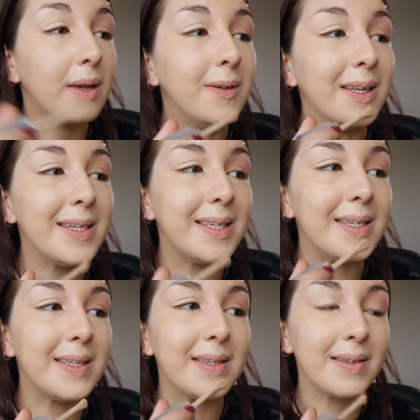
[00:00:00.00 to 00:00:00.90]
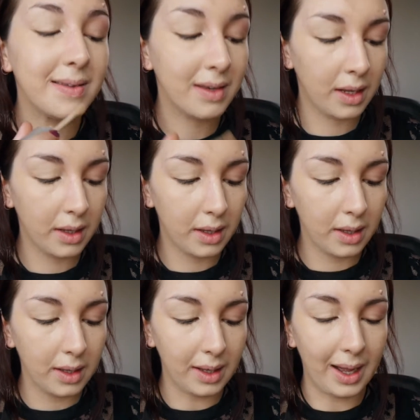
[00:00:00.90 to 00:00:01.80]
unless it's
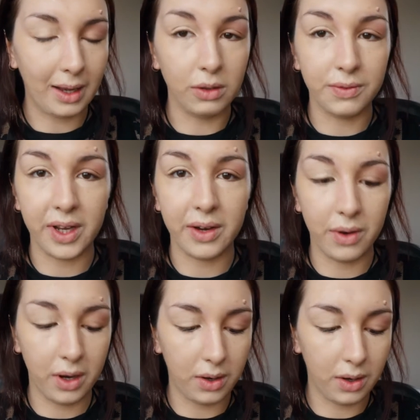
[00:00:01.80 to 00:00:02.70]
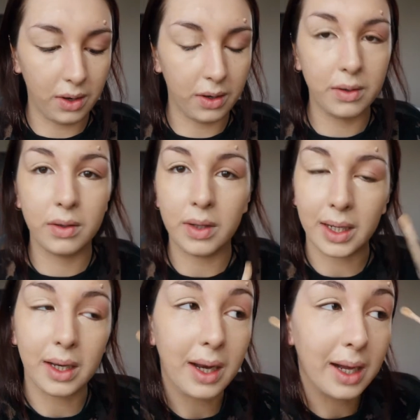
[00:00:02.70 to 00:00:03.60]
like aloe vera or
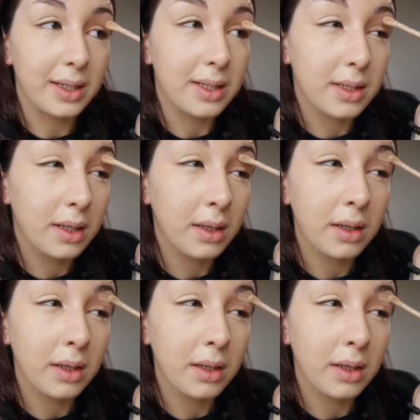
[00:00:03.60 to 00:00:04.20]
like a nice